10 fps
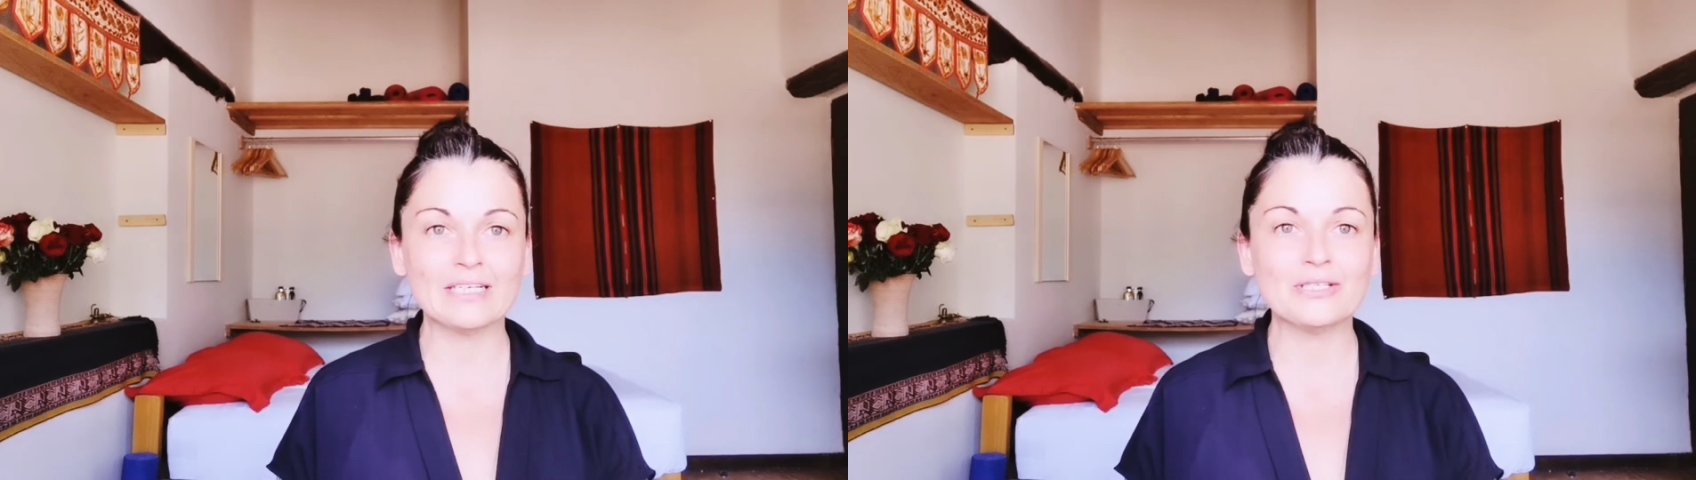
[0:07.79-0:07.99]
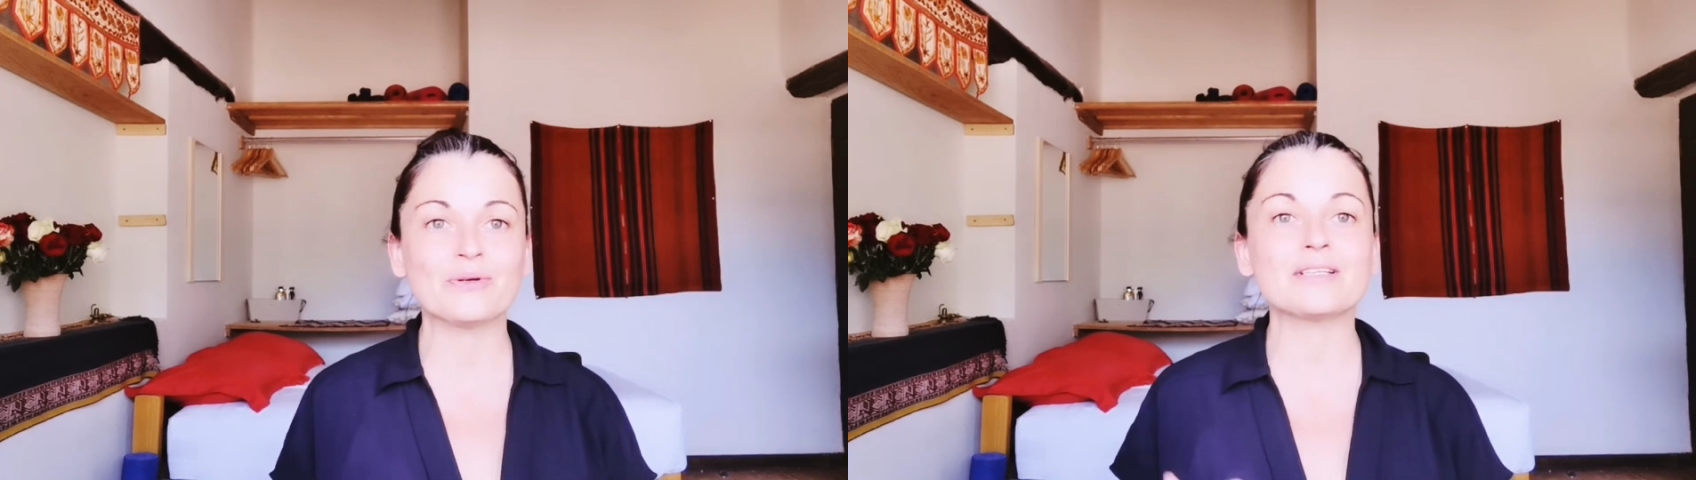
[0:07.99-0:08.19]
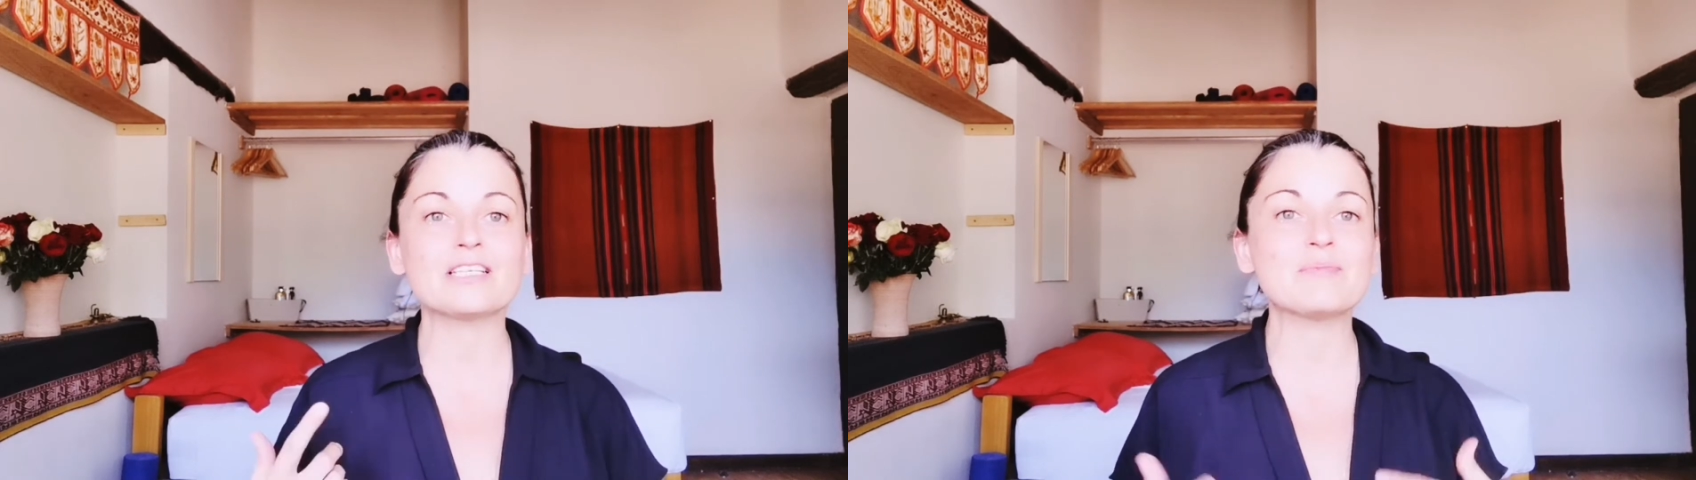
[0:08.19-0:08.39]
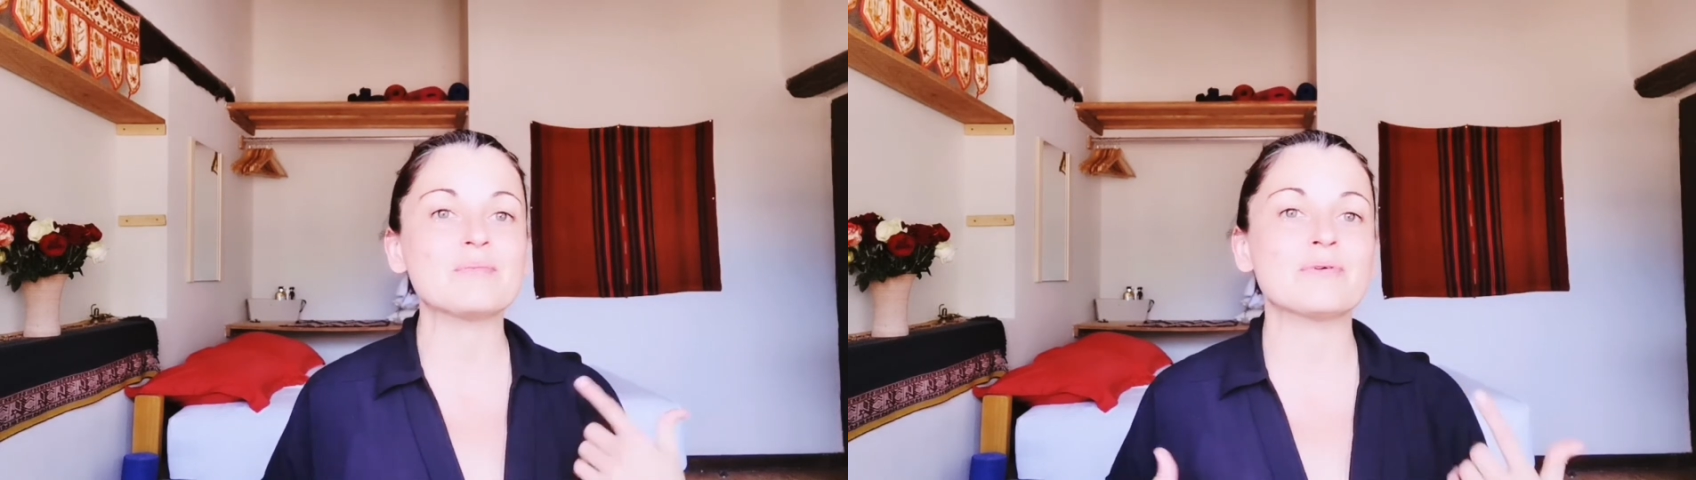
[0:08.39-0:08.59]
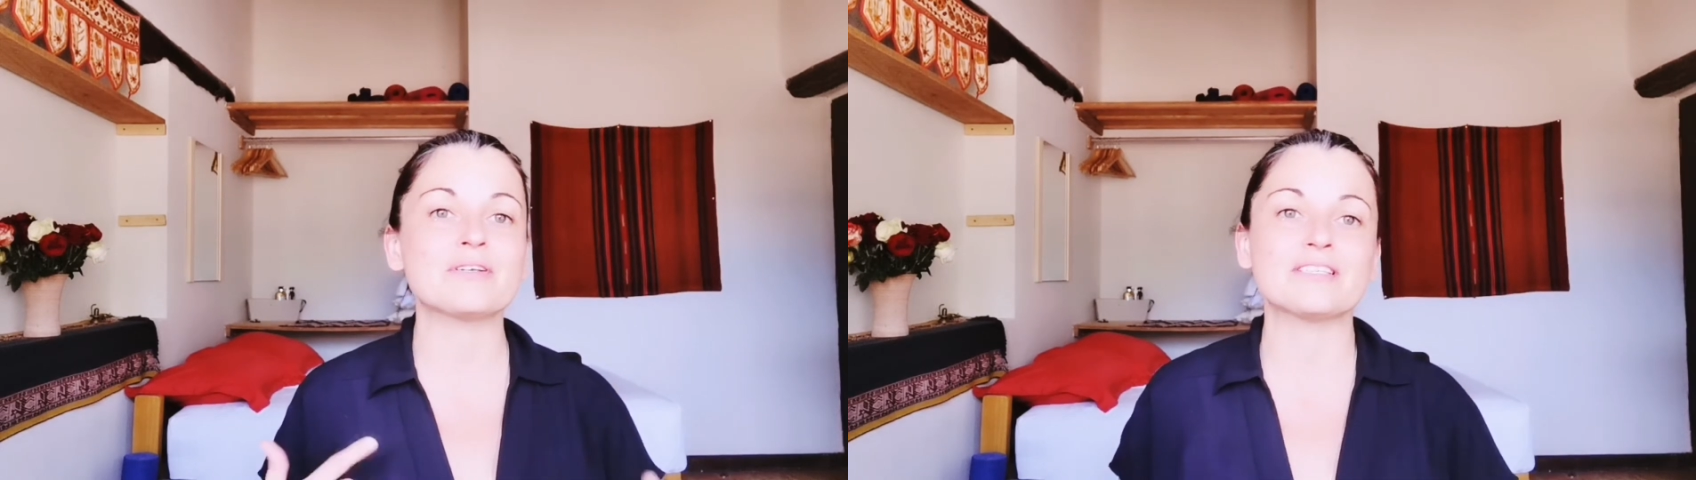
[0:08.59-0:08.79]
doing a little bit
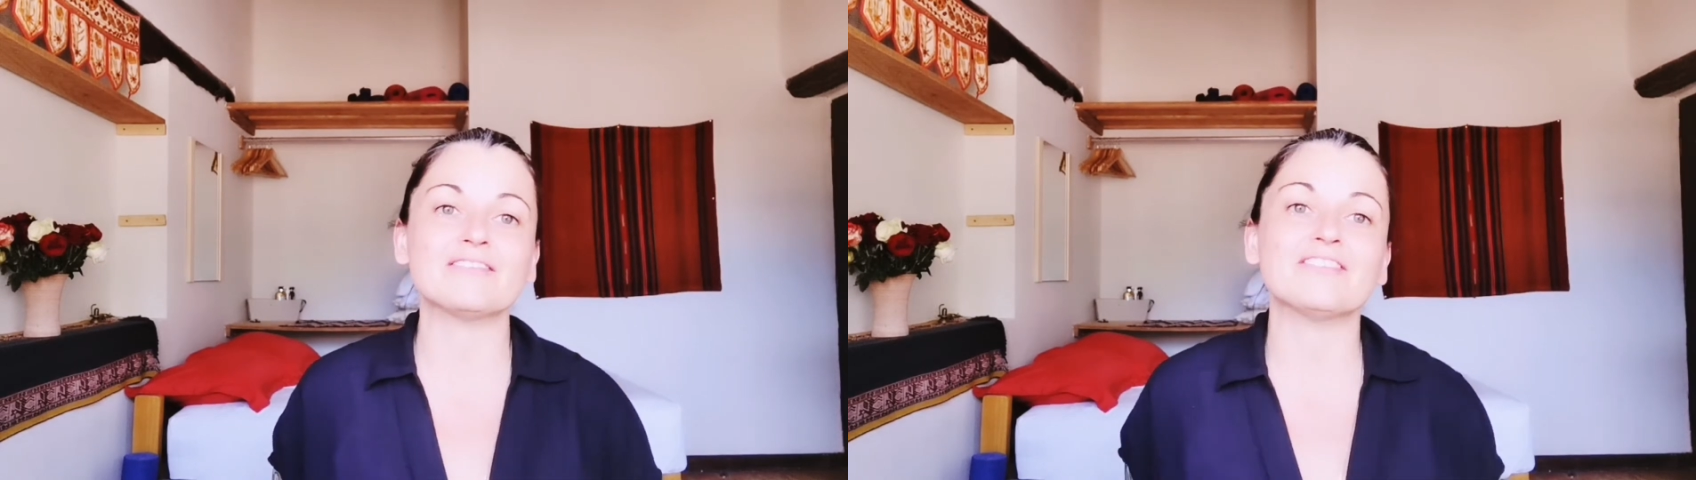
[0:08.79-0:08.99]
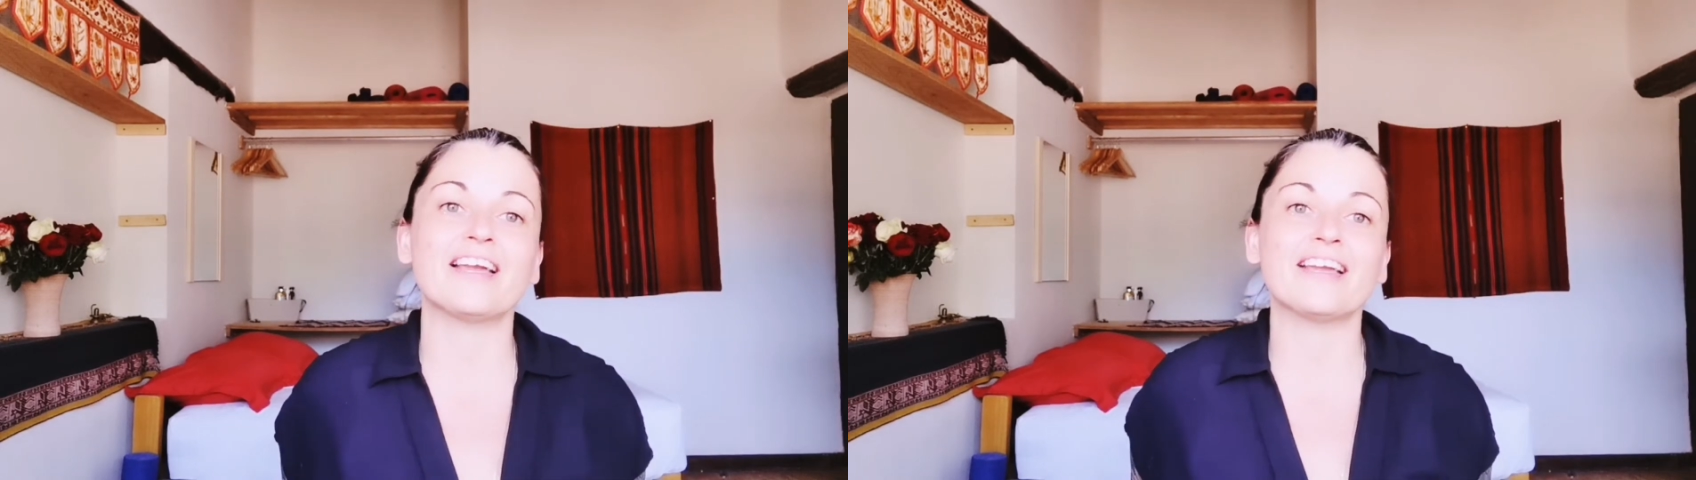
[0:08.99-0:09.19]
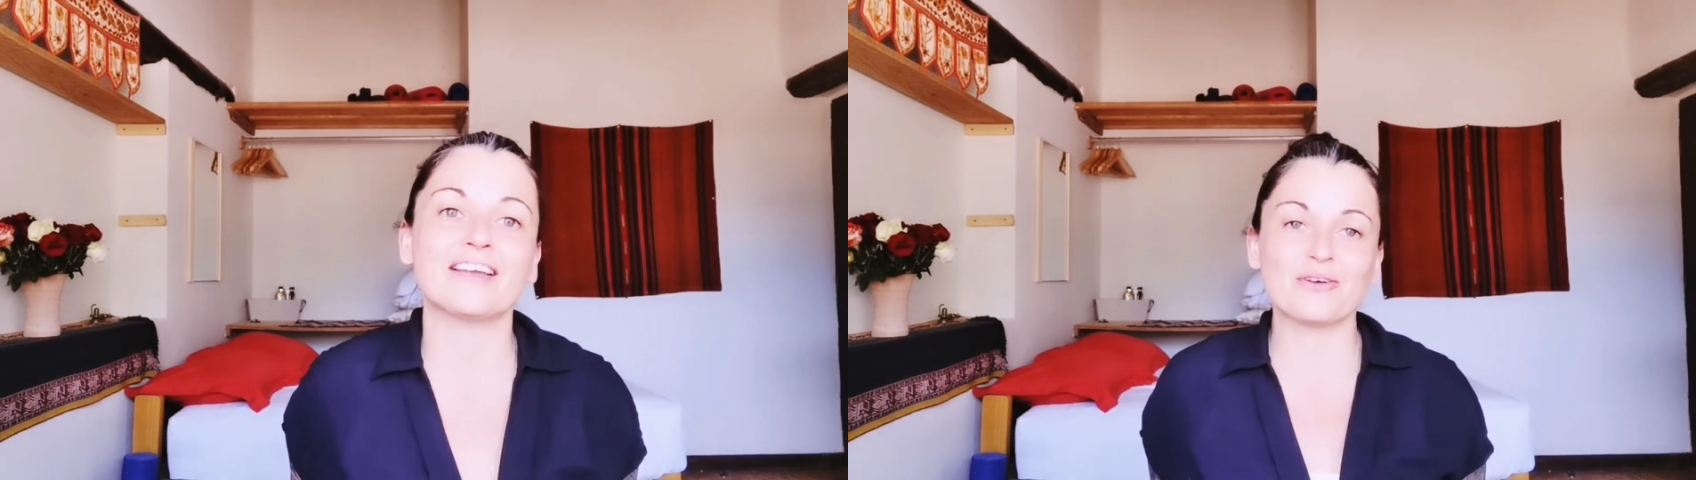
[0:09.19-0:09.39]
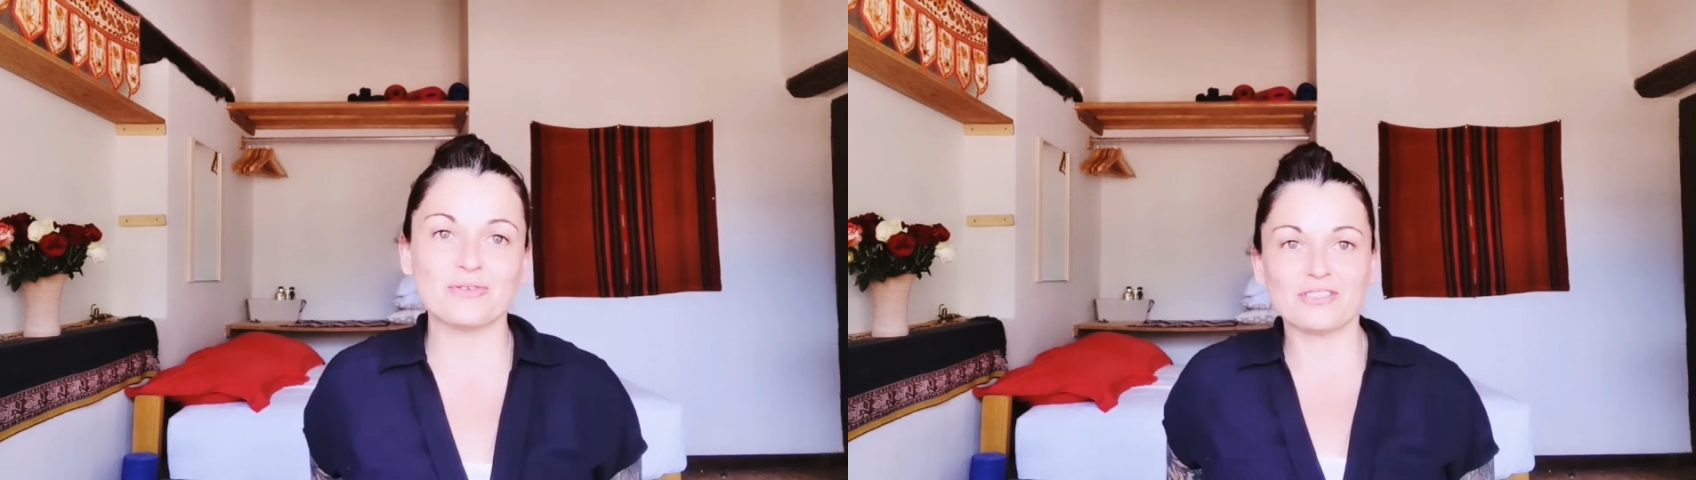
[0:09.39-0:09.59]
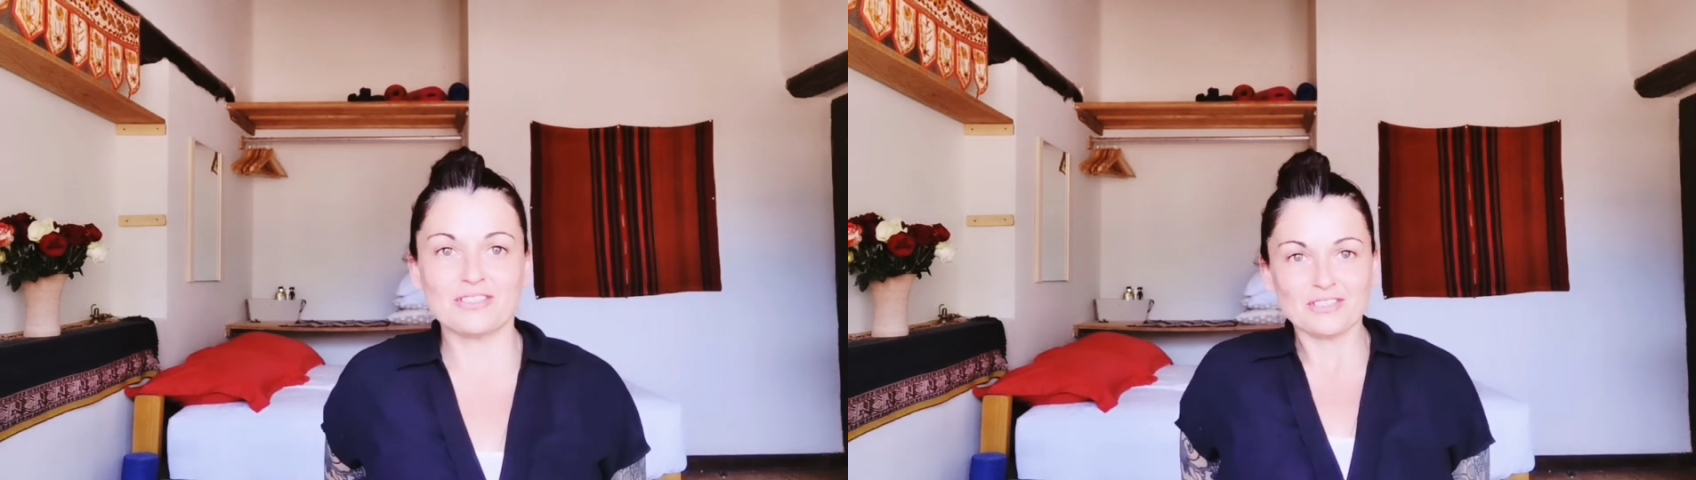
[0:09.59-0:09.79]
more
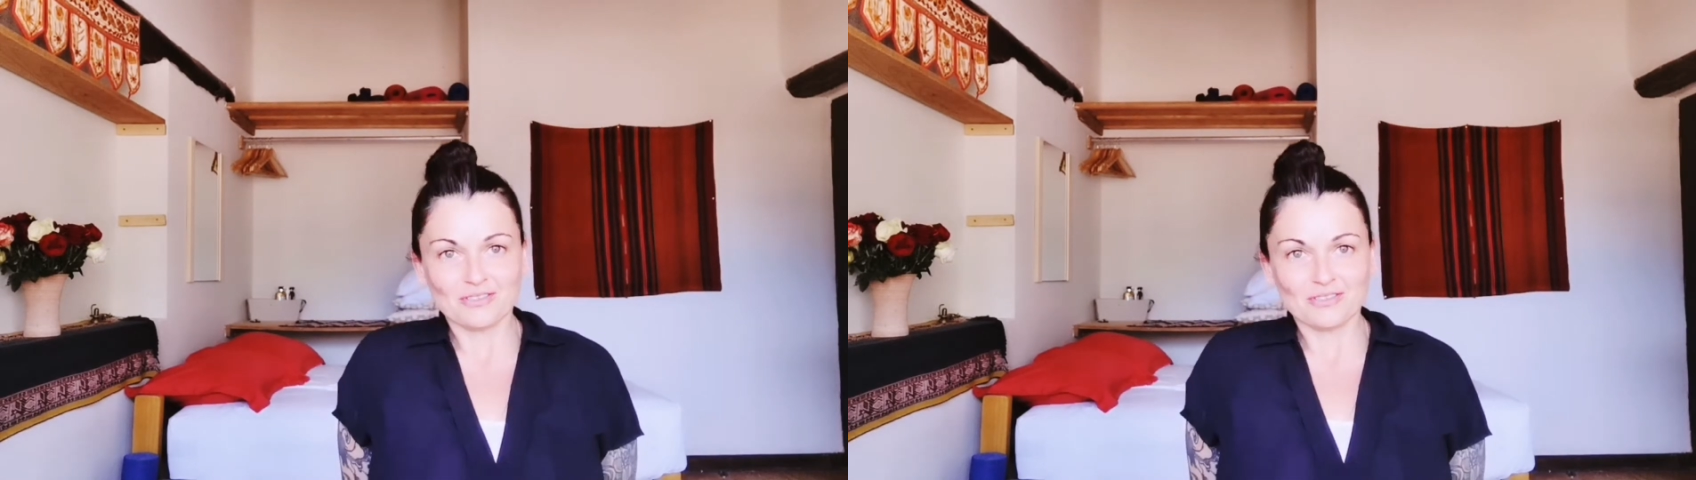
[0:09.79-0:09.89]
self-diagnosis